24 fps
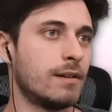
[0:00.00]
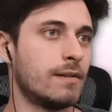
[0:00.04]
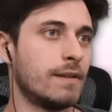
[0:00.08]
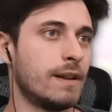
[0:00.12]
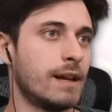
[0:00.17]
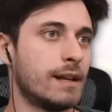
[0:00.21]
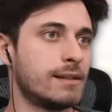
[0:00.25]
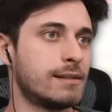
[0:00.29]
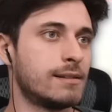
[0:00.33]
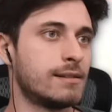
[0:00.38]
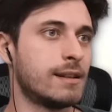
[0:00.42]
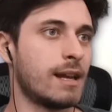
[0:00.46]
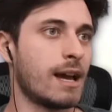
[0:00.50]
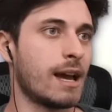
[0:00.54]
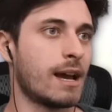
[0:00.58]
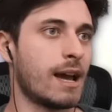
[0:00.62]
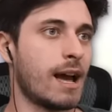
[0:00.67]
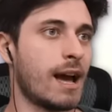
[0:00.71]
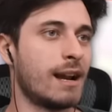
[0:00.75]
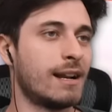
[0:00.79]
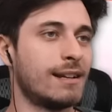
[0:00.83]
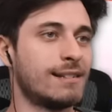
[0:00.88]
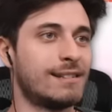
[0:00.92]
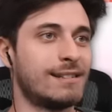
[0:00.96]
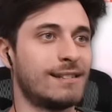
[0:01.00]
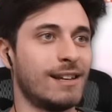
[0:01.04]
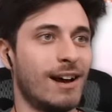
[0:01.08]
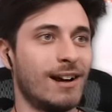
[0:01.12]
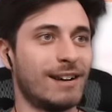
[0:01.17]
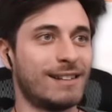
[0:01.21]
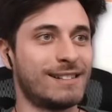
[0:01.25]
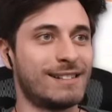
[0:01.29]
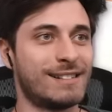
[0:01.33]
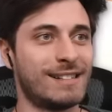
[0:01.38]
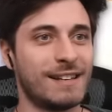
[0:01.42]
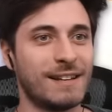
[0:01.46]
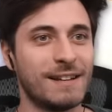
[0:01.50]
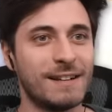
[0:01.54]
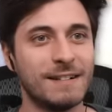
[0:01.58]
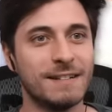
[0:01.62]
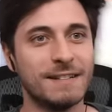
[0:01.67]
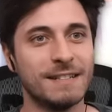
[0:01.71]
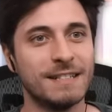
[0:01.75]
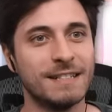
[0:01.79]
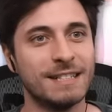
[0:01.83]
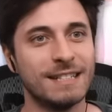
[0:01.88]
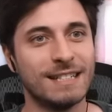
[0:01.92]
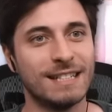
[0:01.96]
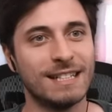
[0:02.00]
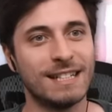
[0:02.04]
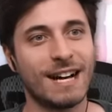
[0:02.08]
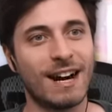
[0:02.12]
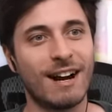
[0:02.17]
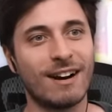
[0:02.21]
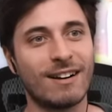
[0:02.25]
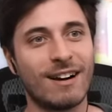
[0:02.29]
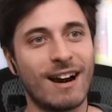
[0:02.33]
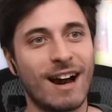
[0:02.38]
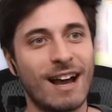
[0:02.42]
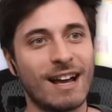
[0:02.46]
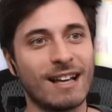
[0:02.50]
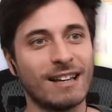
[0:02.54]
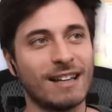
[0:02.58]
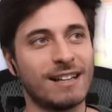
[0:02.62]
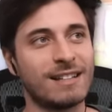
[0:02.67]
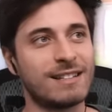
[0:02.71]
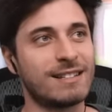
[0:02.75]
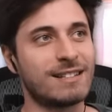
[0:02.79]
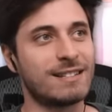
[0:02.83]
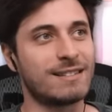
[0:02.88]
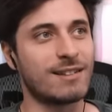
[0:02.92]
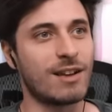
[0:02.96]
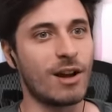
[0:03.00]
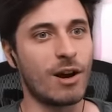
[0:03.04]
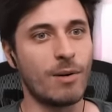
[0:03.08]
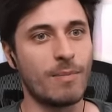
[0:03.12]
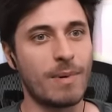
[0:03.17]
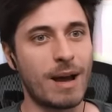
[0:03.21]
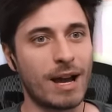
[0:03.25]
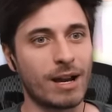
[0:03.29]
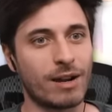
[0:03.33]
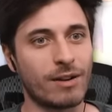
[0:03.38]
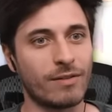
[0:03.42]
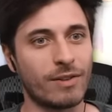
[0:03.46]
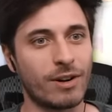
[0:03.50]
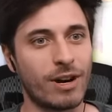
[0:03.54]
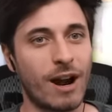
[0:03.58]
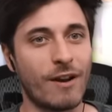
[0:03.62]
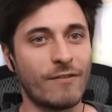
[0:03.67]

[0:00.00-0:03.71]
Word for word: that, that kind of sucks. All right, let's go back over here.